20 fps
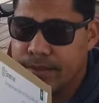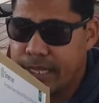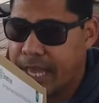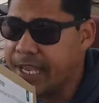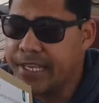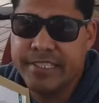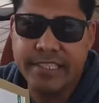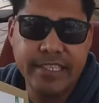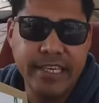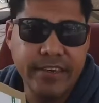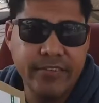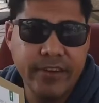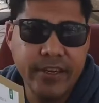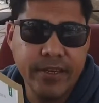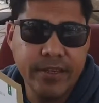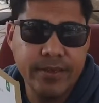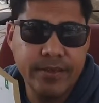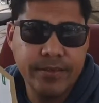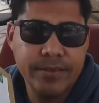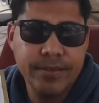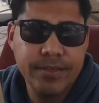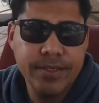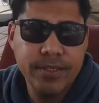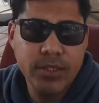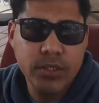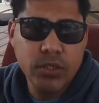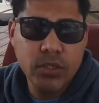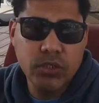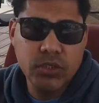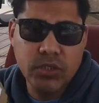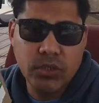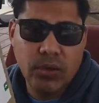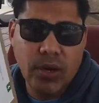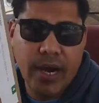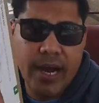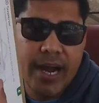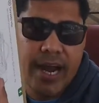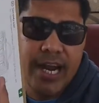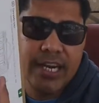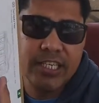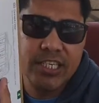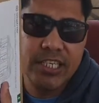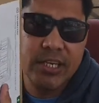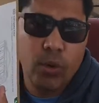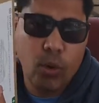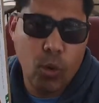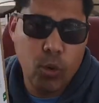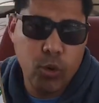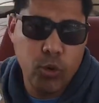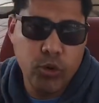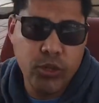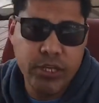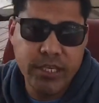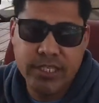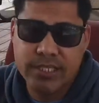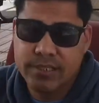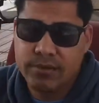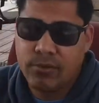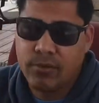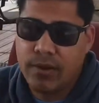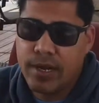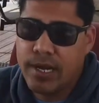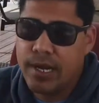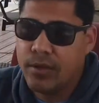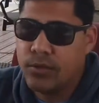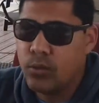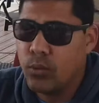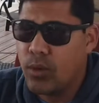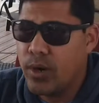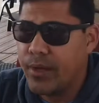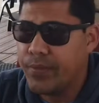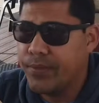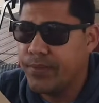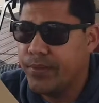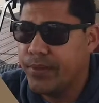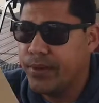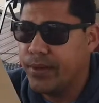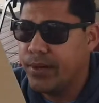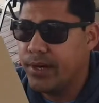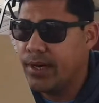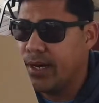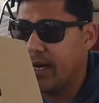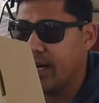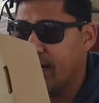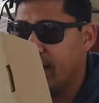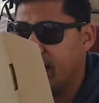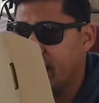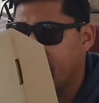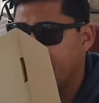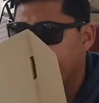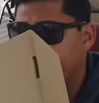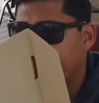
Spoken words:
Thanksgiving. So I actually ordered this around what, the